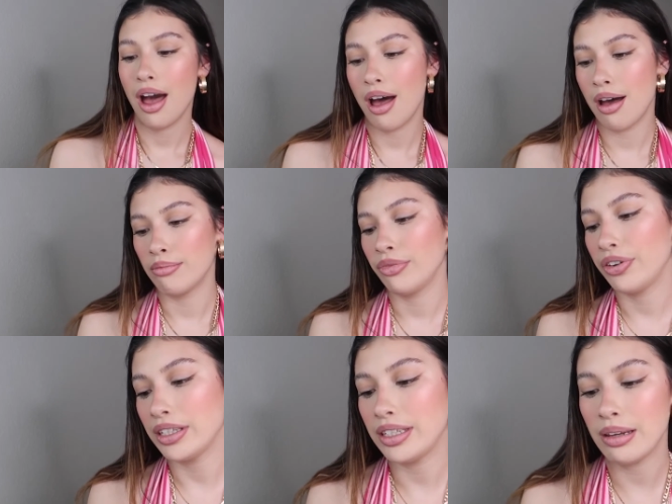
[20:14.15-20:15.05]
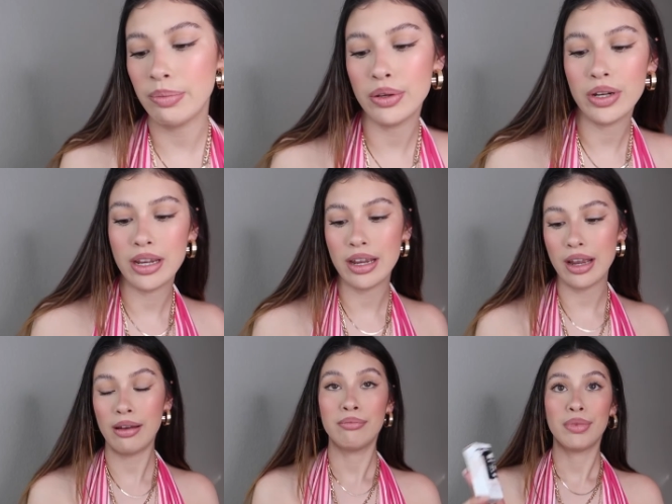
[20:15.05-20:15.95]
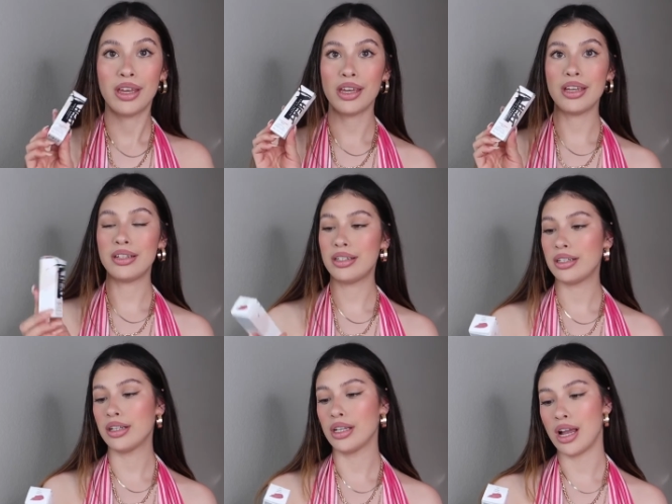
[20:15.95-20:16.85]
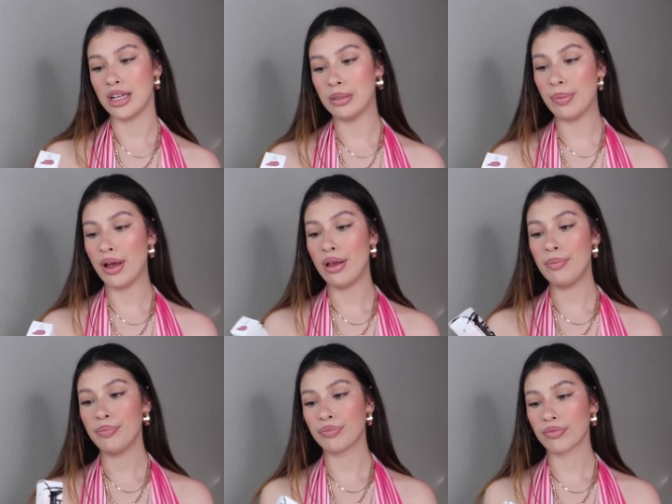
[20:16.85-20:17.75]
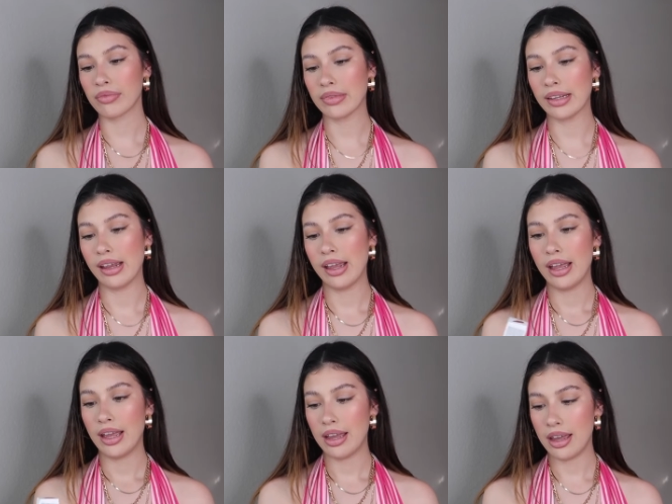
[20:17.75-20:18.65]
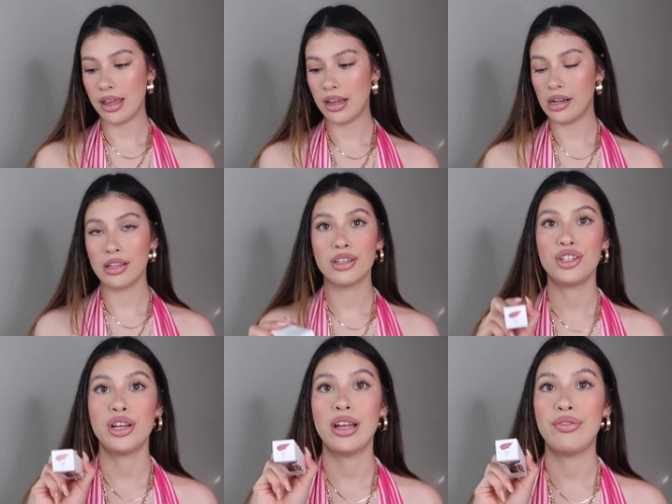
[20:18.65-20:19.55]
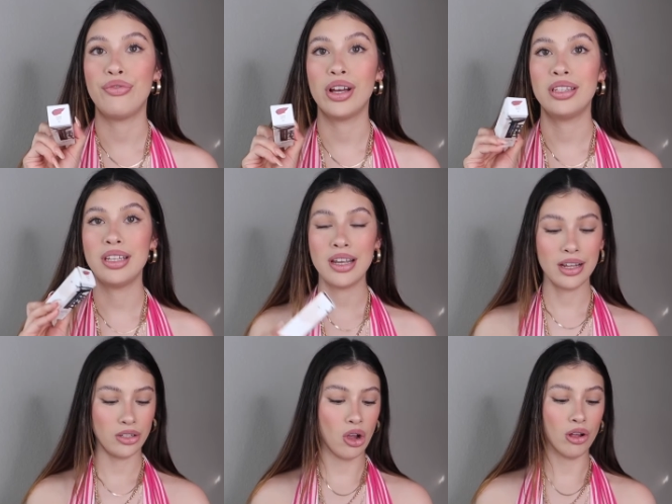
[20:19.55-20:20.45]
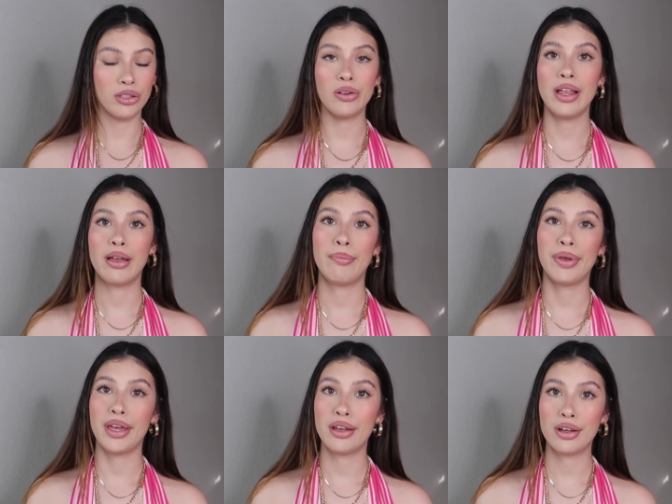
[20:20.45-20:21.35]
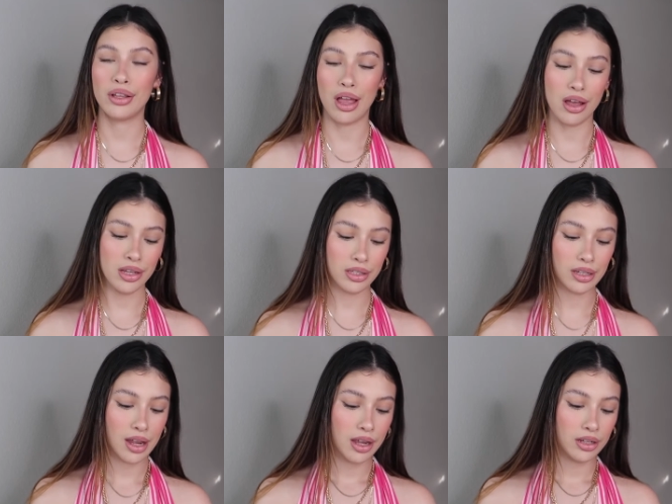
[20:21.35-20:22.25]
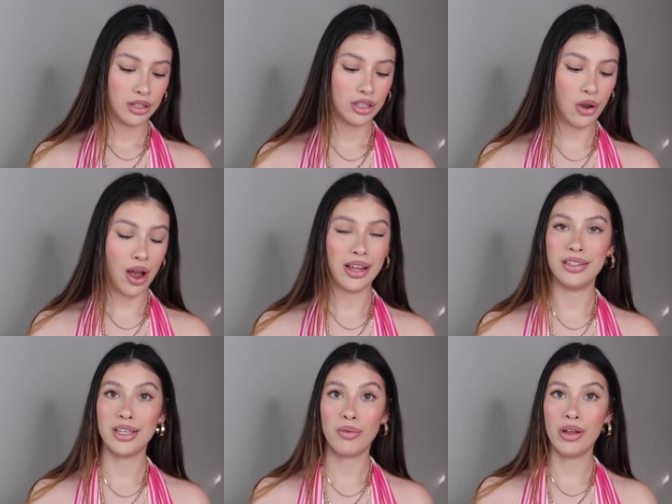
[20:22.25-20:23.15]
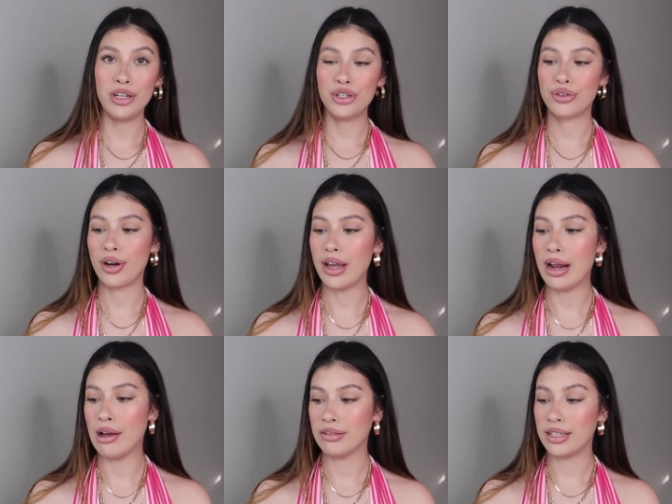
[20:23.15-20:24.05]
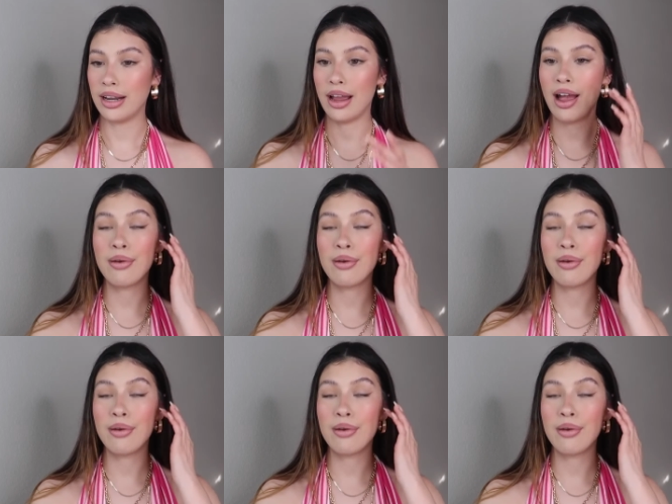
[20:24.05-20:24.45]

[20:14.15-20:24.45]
Fenty Beauty Heat Gloss Bomb in the shade Fussy. It's also like a pink gloss. So I did want to try it out today.